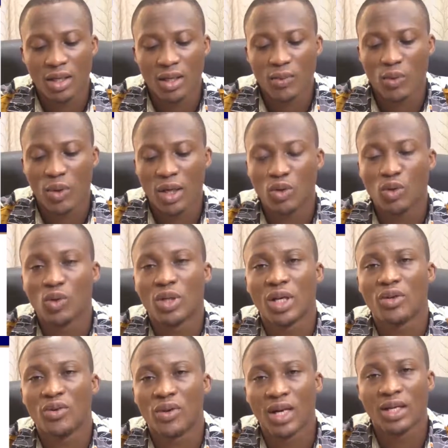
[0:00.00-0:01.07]
we can use the
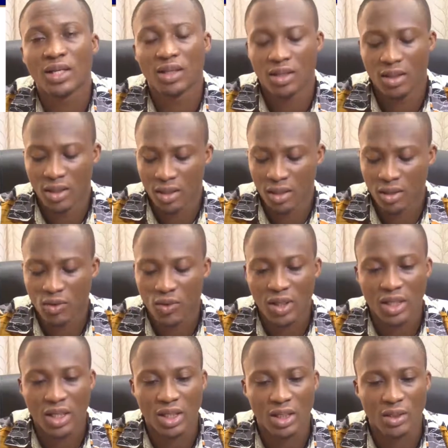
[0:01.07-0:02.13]
DREAD
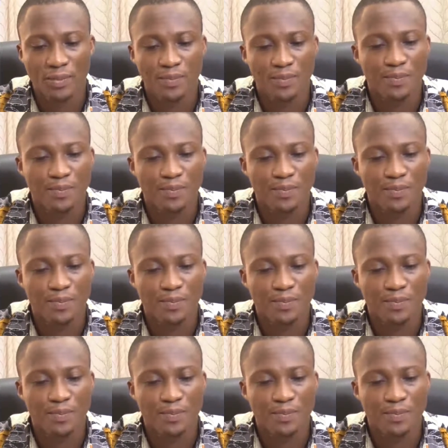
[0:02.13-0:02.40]
strategy.